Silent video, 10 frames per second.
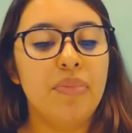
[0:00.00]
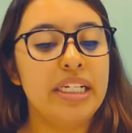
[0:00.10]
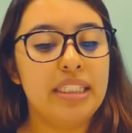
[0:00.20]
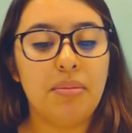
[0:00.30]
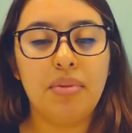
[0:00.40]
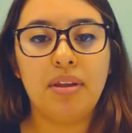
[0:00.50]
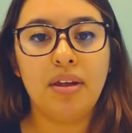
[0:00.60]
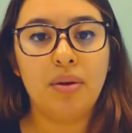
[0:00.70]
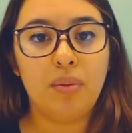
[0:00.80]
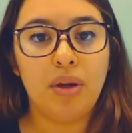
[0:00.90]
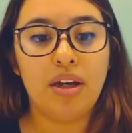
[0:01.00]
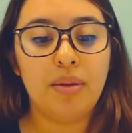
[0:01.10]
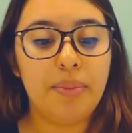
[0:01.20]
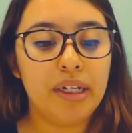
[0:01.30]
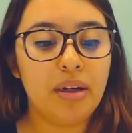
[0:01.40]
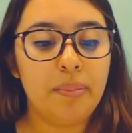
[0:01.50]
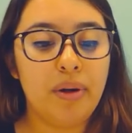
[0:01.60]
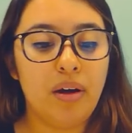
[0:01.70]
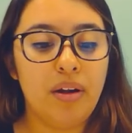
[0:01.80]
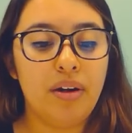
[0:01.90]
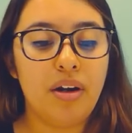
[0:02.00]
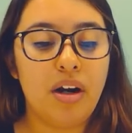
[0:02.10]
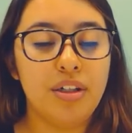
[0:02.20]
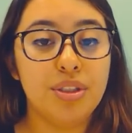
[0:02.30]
Same thing, we gotta pick up on our